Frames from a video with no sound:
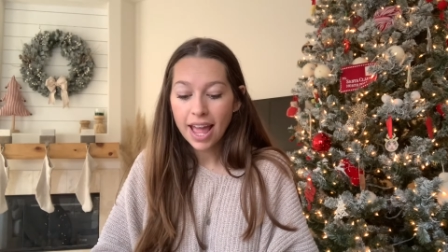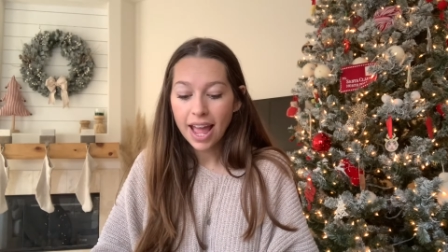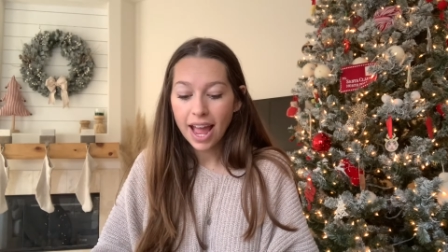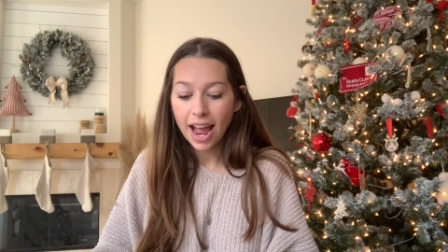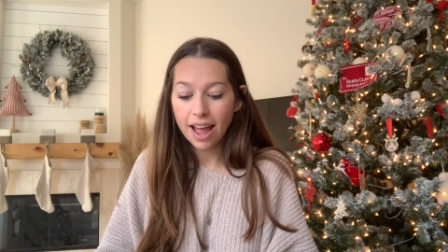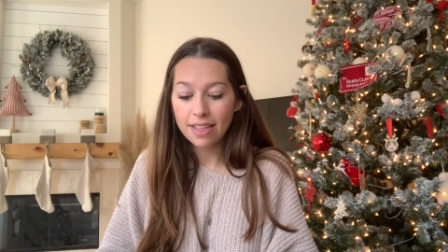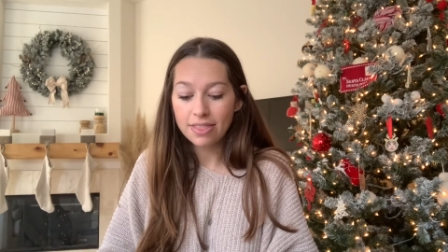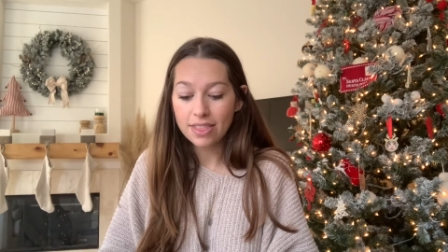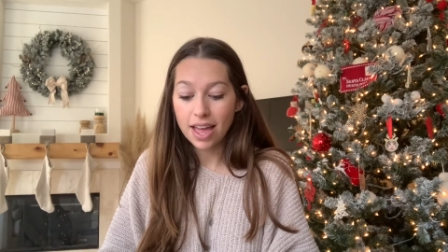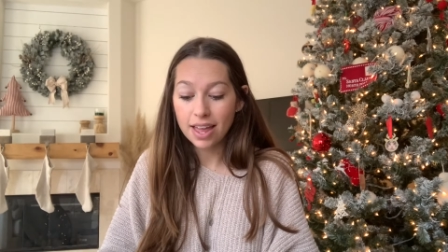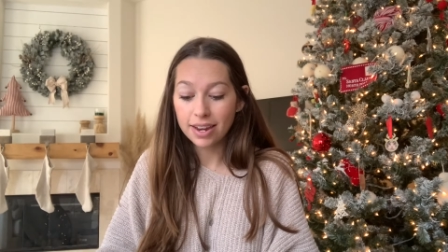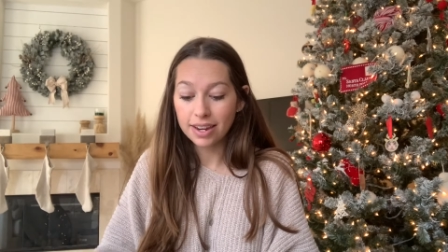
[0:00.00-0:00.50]

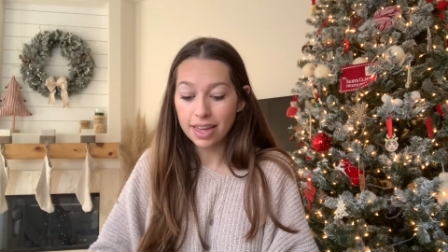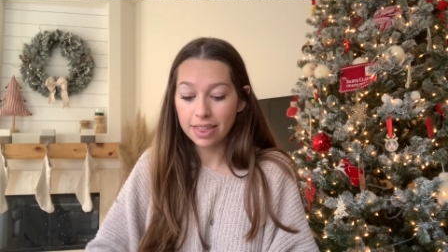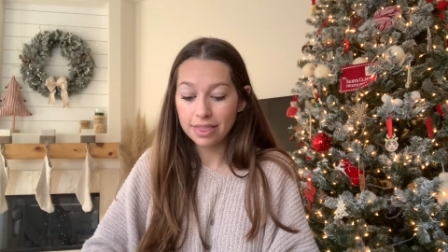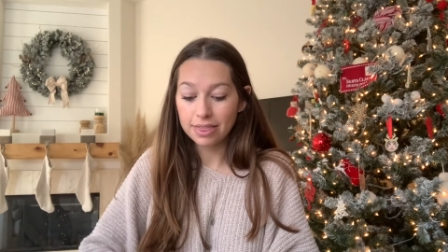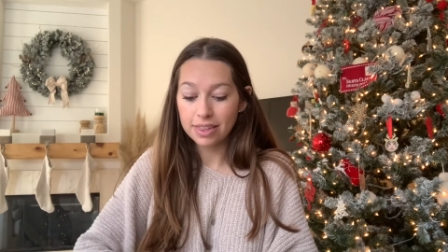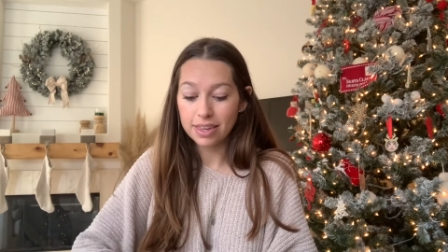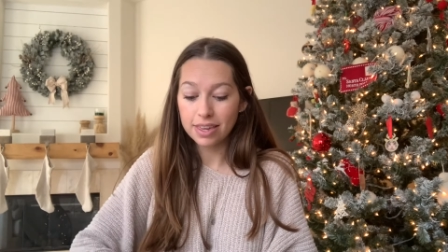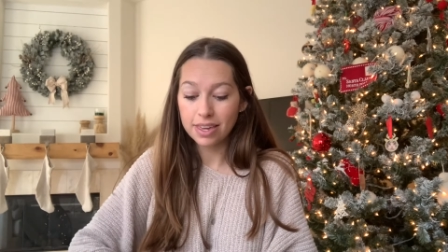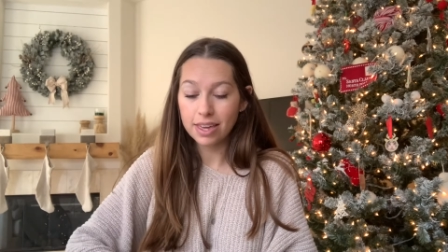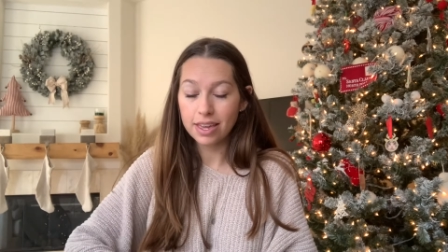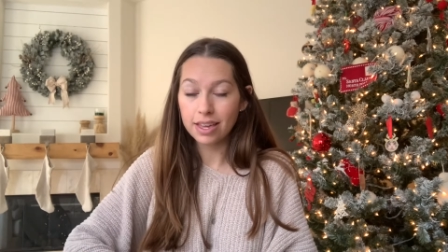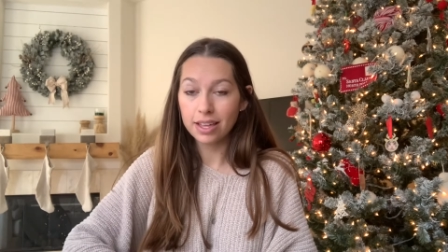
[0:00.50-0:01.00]
and then
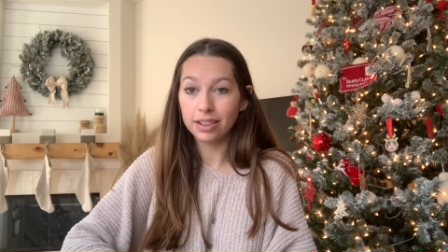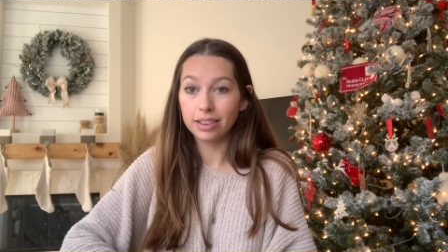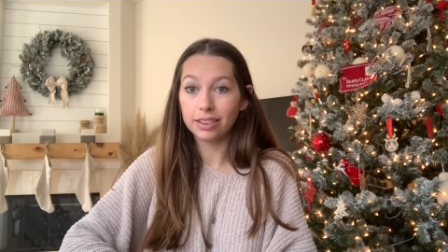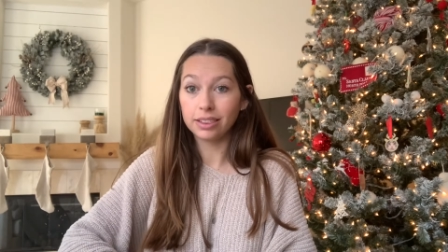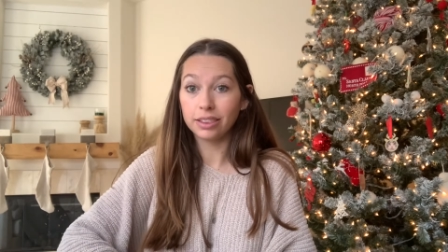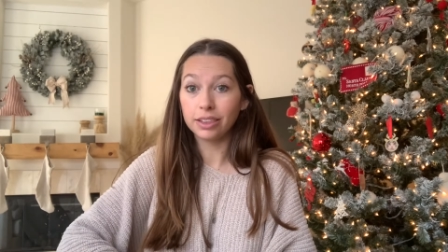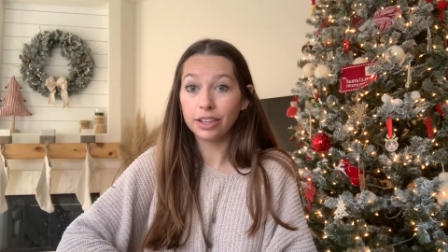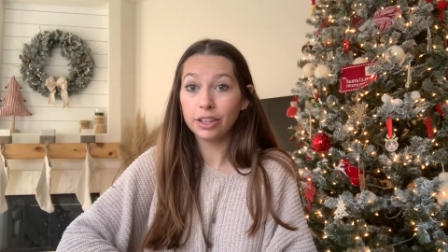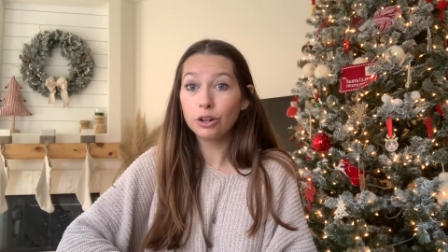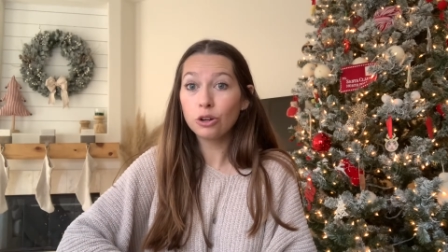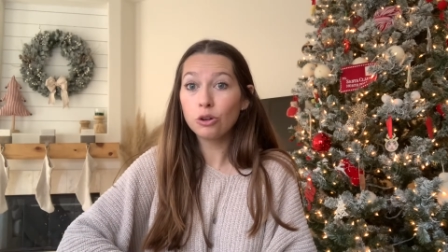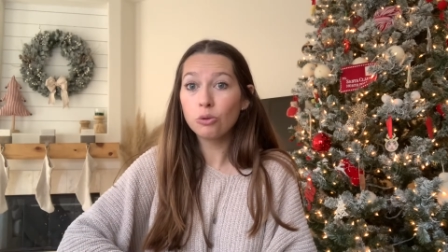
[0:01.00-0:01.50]
the
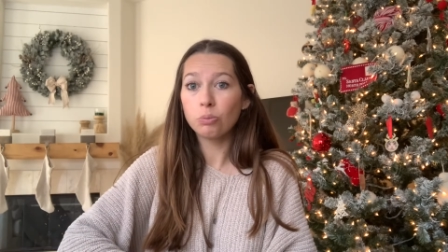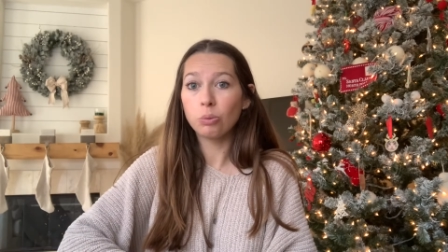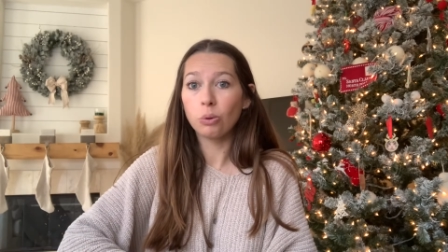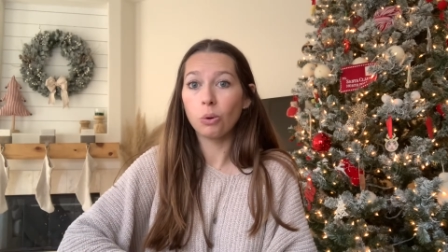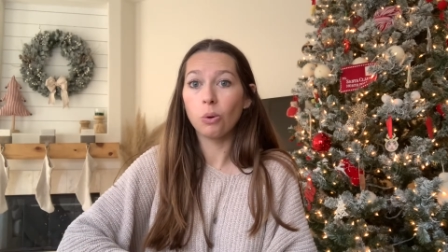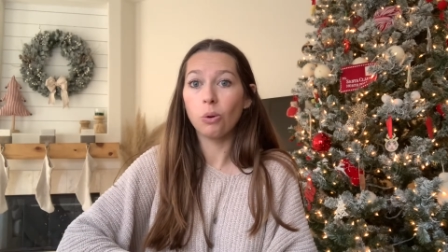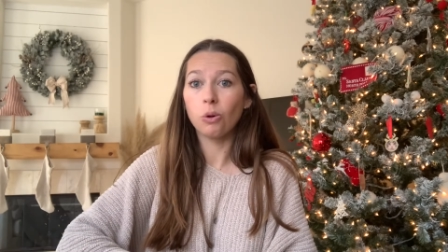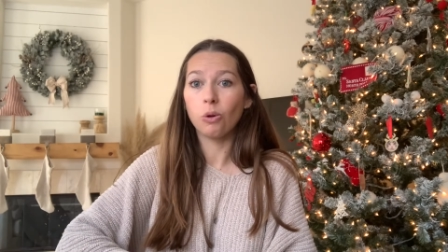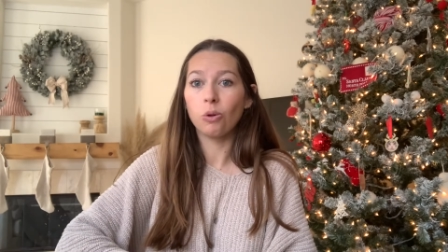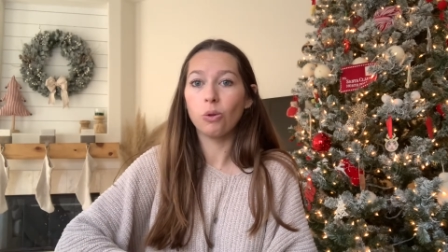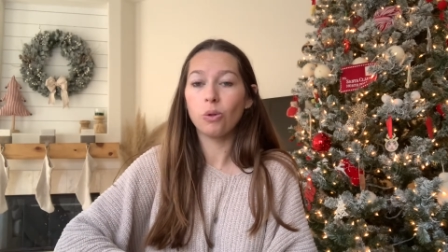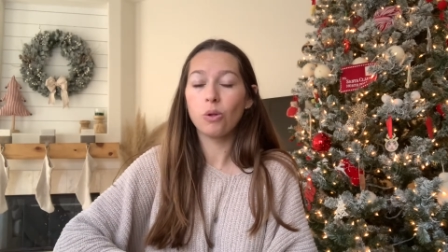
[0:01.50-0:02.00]
little
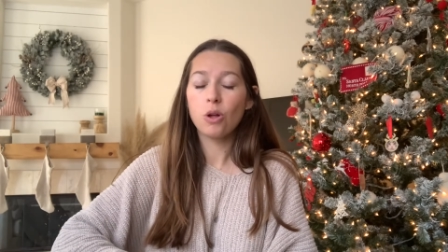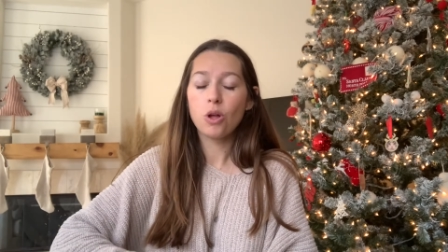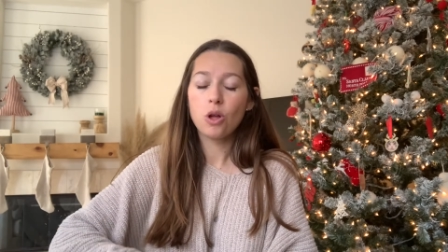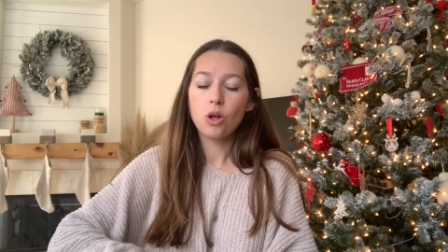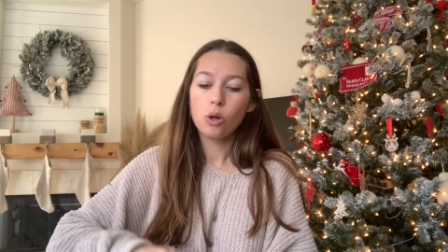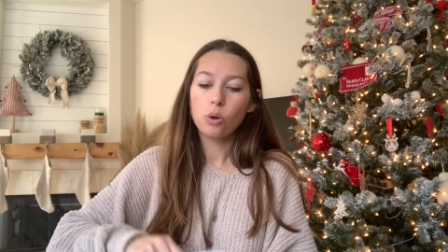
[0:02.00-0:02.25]
bowl